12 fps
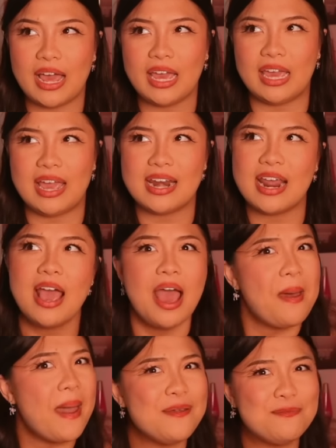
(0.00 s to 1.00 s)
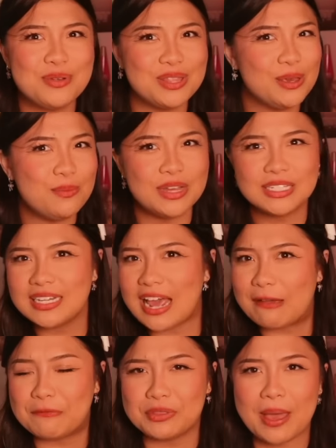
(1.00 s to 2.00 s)
and I really wasn't
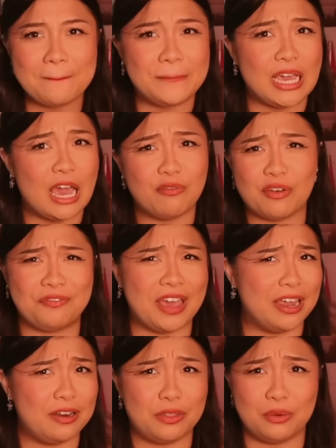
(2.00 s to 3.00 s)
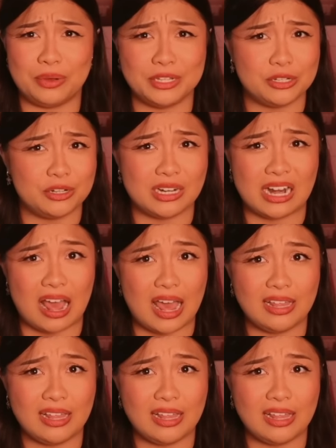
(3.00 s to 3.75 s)
ever that big of a fan of The Wizard and I.